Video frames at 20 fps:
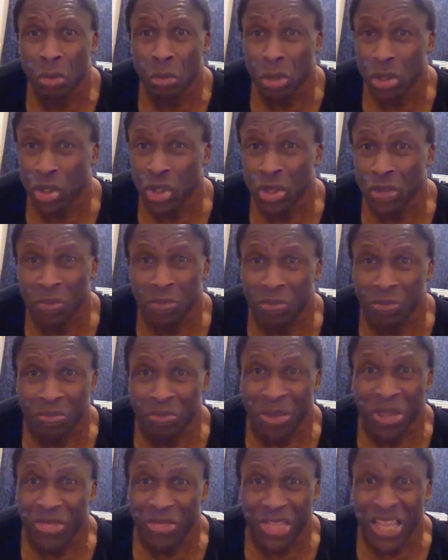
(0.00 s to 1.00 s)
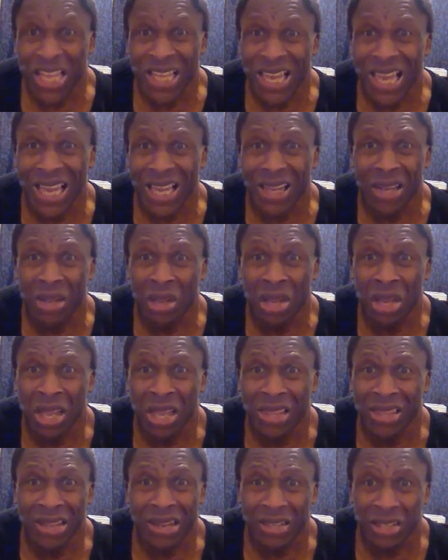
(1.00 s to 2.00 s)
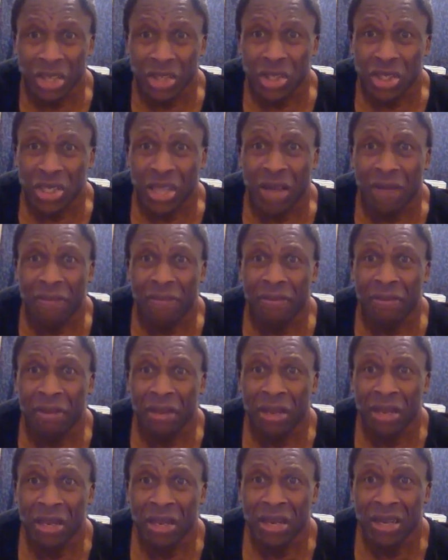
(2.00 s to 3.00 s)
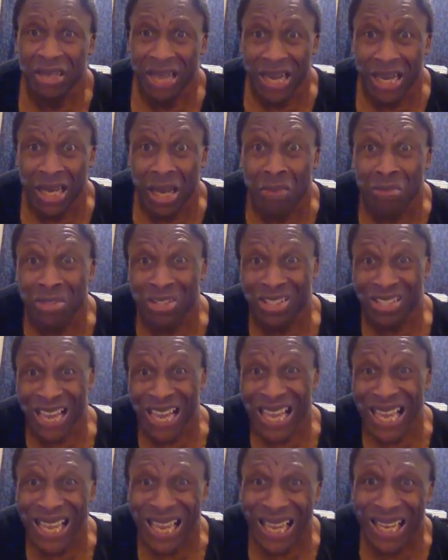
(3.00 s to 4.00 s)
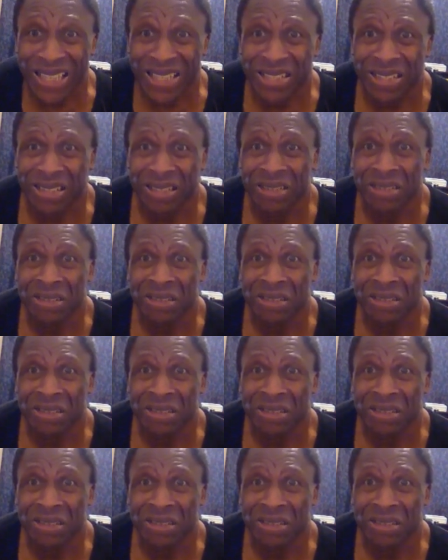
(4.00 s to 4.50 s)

We shouldn't be thinking such stuff, let alone saying it.